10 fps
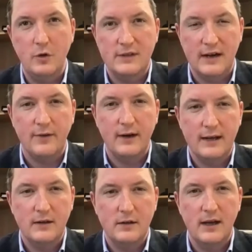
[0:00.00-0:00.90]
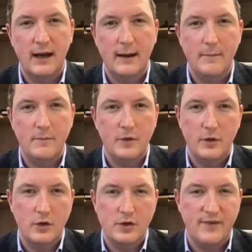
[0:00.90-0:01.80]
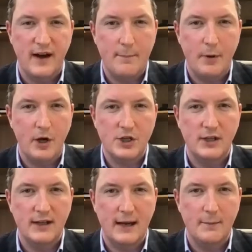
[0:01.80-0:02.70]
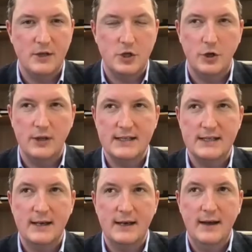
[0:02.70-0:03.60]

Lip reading: differently. There's a very personal element to this,